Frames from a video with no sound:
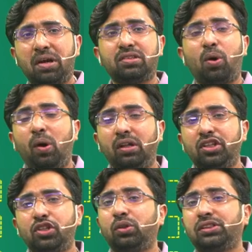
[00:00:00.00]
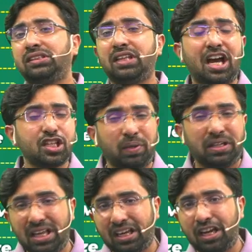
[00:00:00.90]
All these questions has been
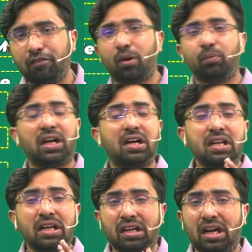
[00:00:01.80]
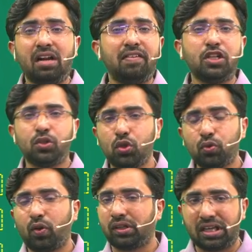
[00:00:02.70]
taken from the relevant source for
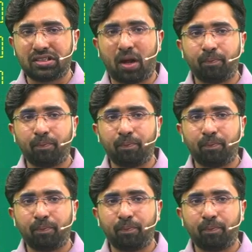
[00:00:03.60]
the exam.